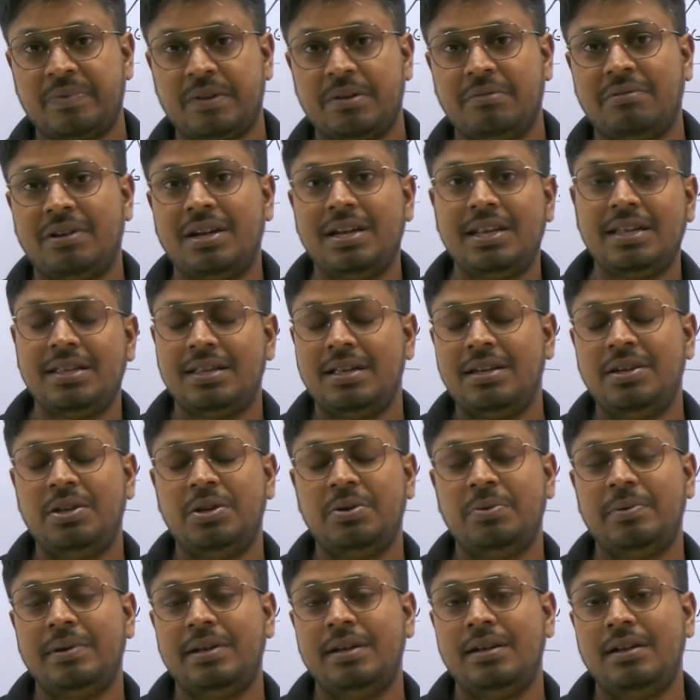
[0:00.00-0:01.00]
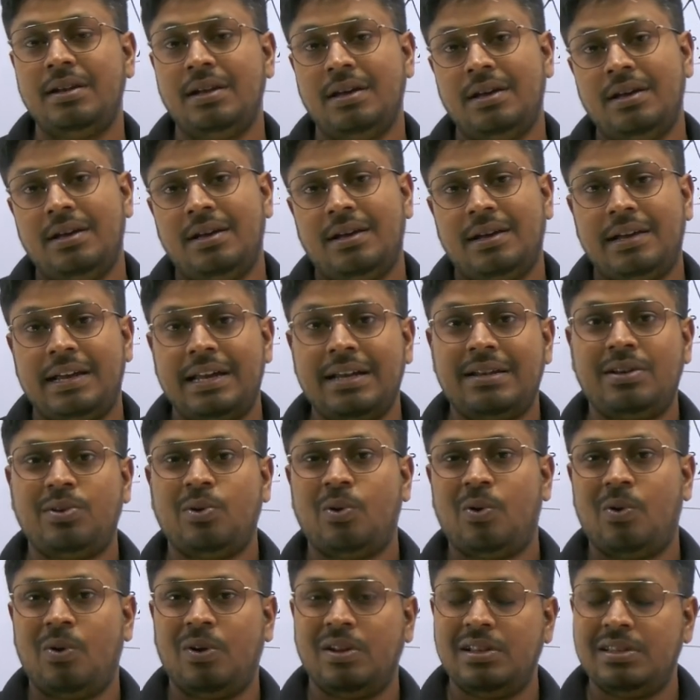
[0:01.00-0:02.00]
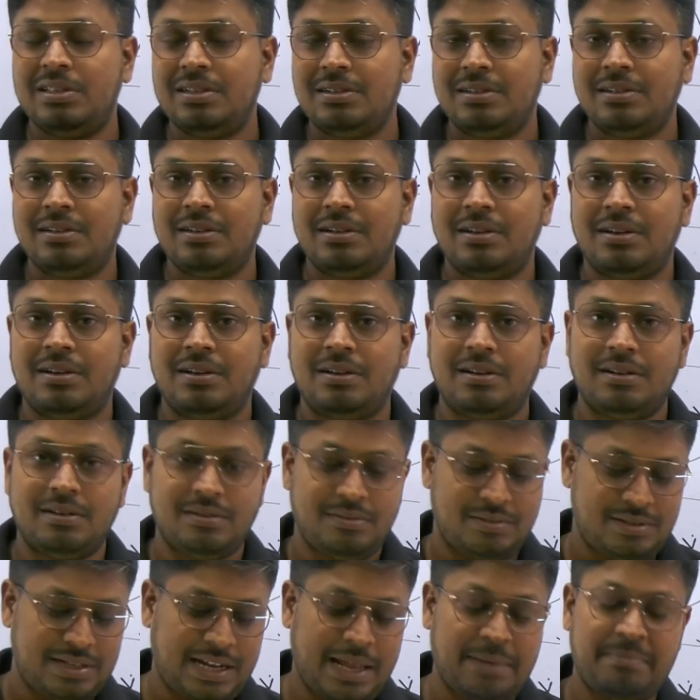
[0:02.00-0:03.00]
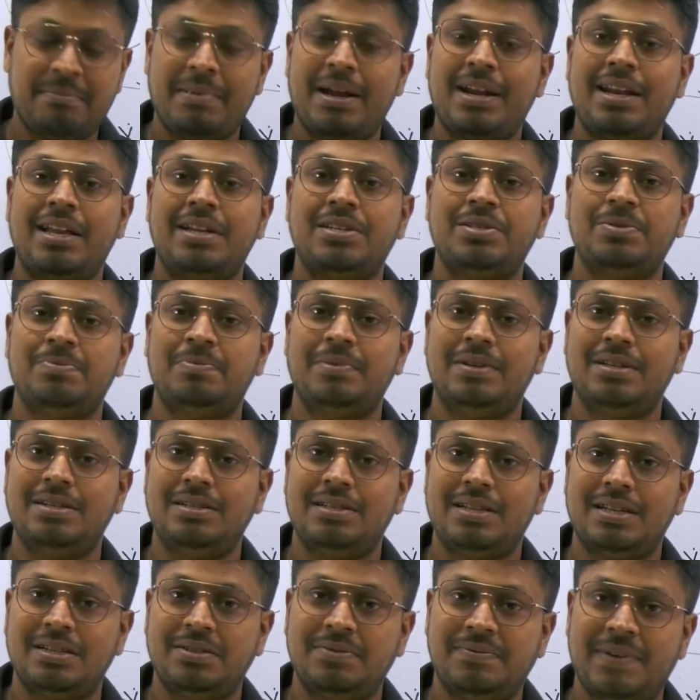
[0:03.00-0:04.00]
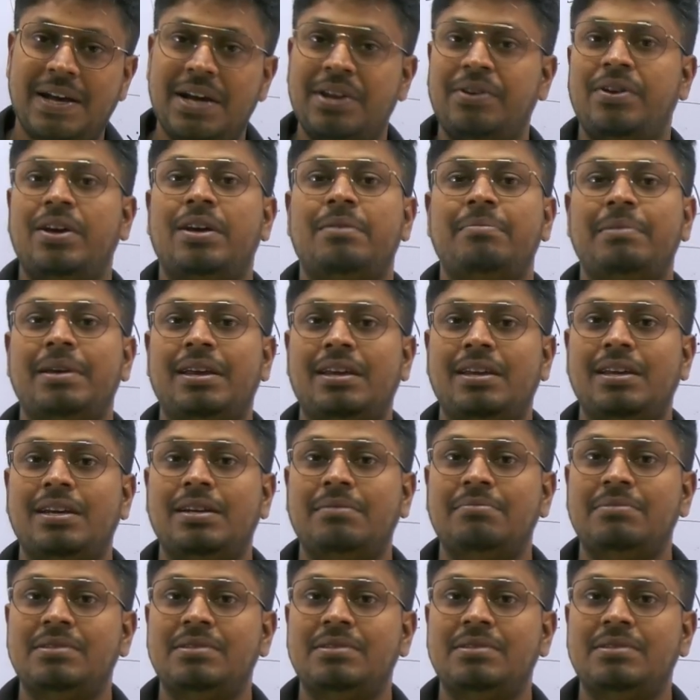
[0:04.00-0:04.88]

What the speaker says: Only then you will get all the time management and where you are making a